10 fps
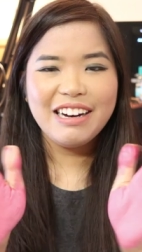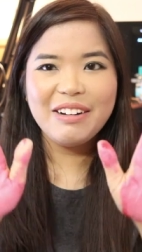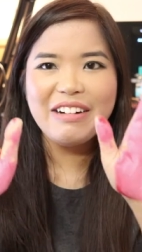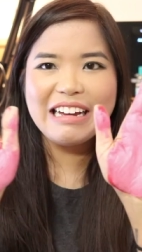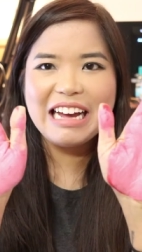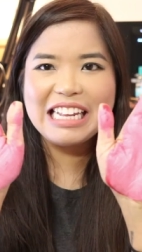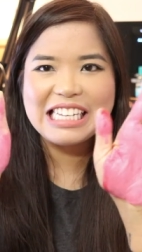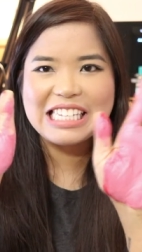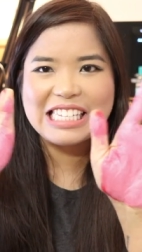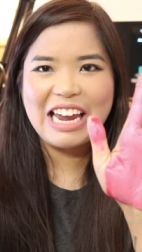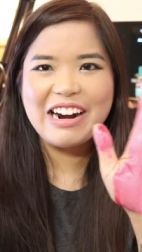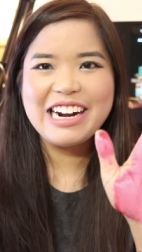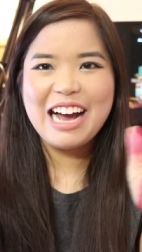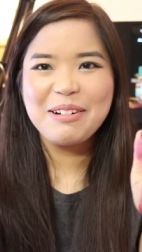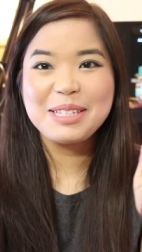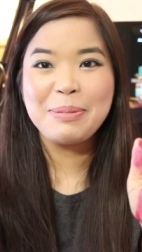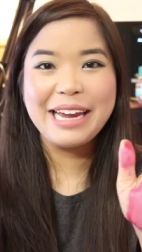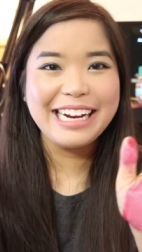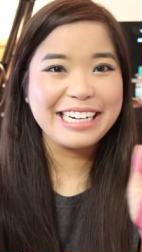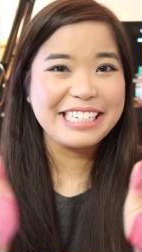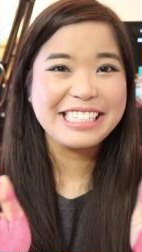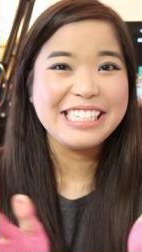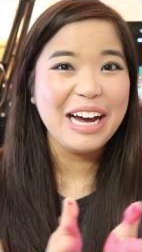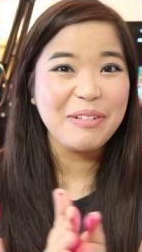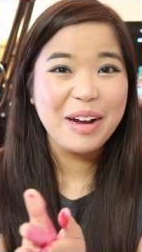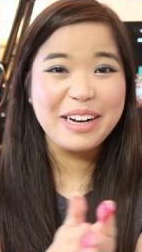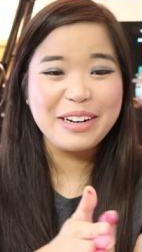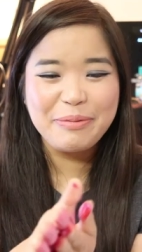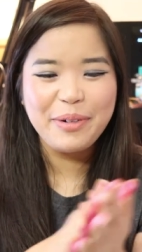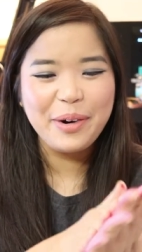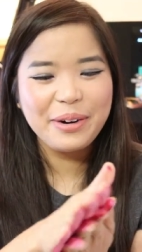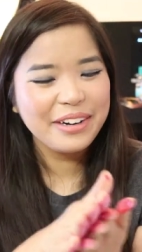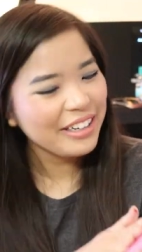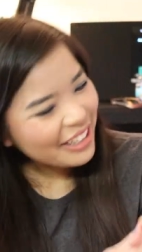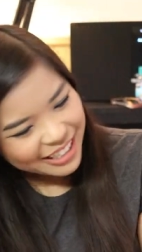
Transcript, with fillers: Oh my god, this is scary. Now it's pink. It's not red anymore.